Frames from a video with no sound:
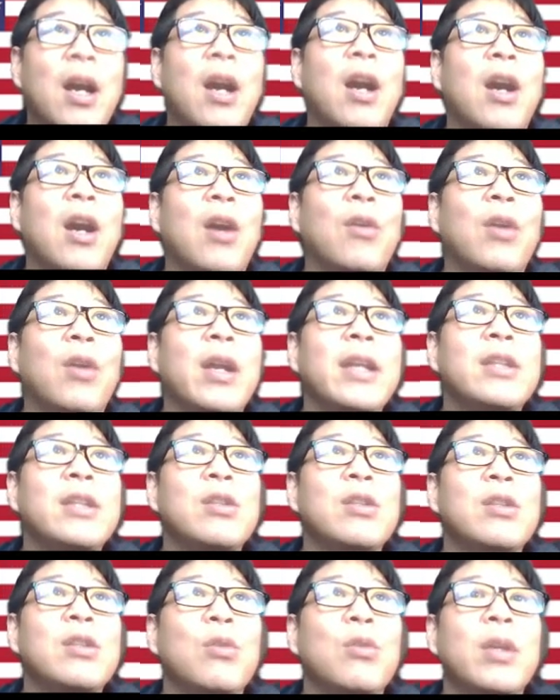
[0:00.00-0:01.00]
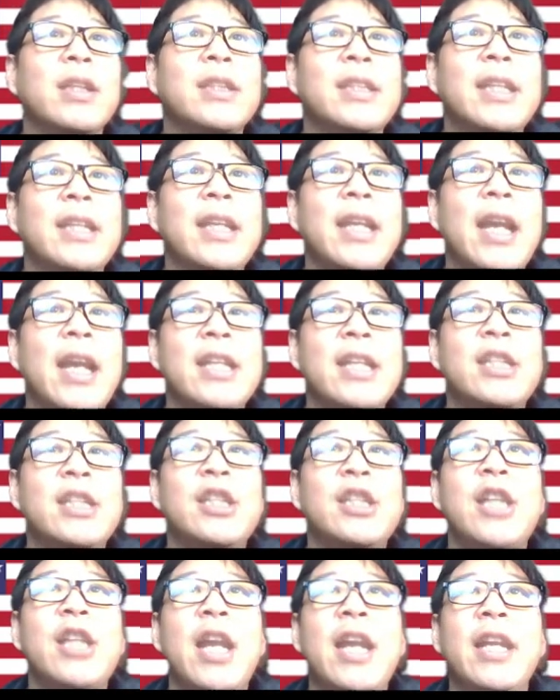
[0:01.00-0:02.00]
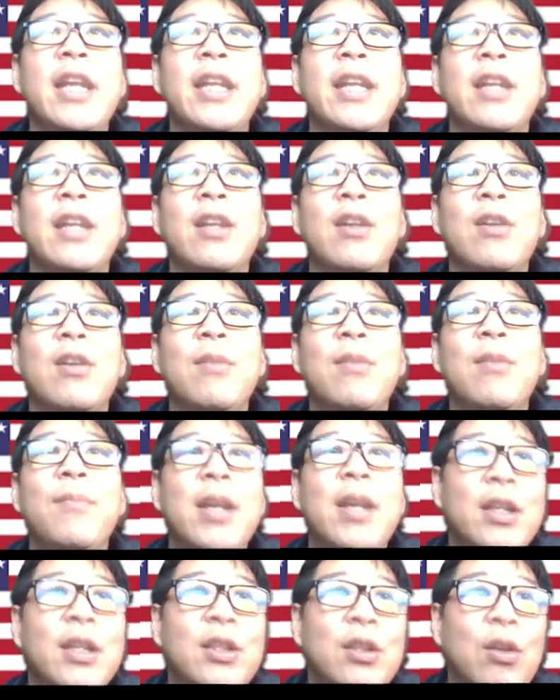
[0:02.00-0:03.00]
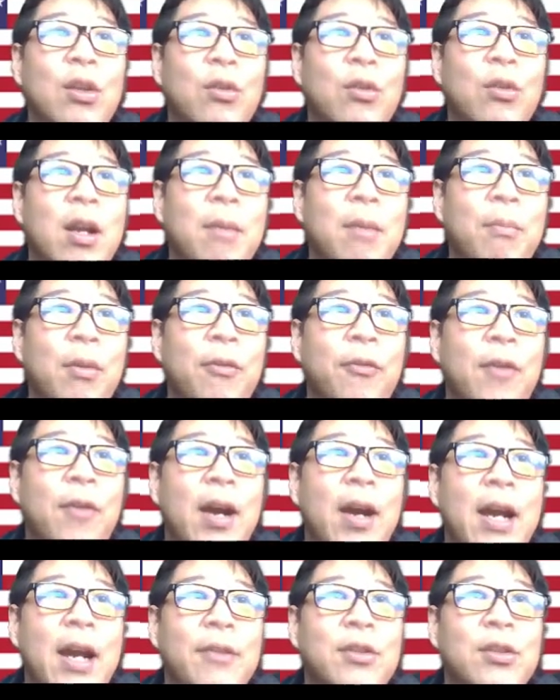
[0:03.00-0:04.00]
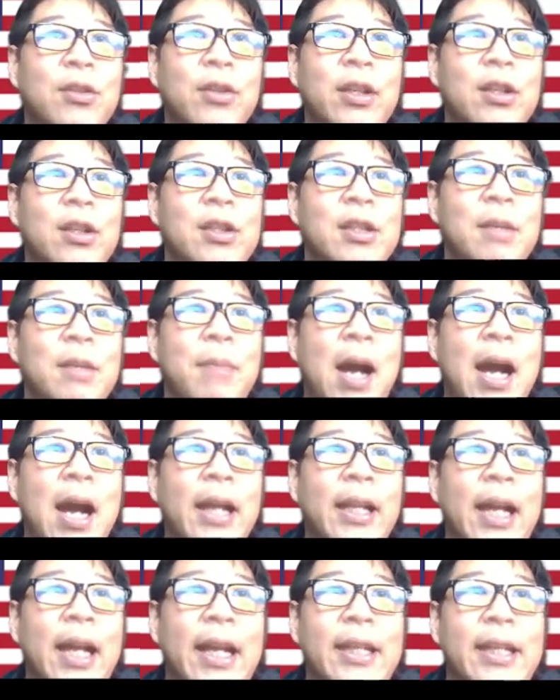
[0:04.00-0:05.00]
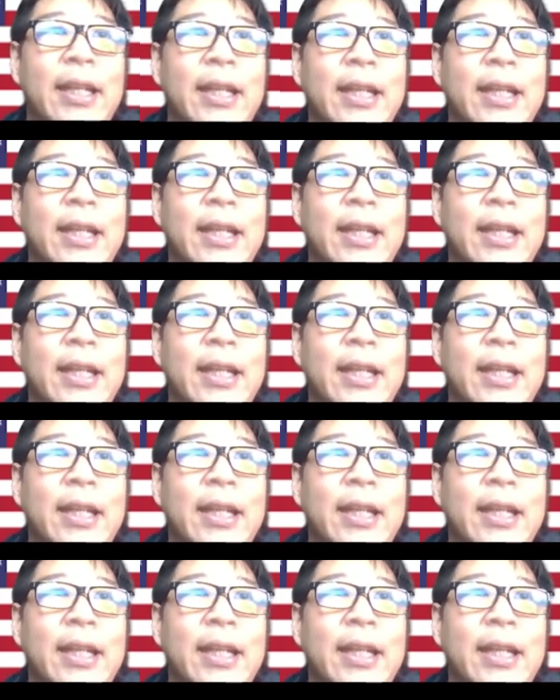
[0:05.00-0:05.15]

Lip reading: All right. So we're going to see SJ here. So number five. So here's some highlights.